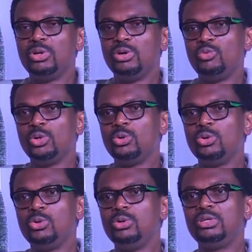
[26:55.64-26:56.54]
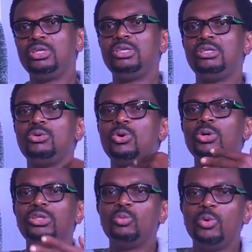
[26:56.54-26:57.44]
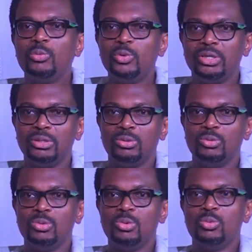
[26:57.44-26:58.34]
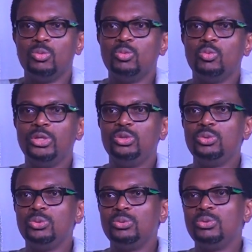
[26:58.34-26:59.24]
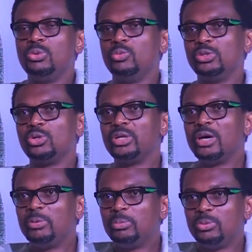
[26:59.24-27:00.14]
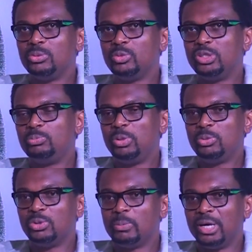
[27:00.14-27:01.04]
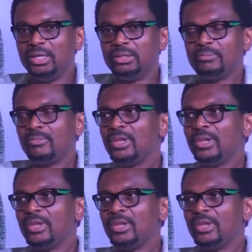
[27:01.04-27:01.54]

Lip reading: go on the way we do with other people, with people normally,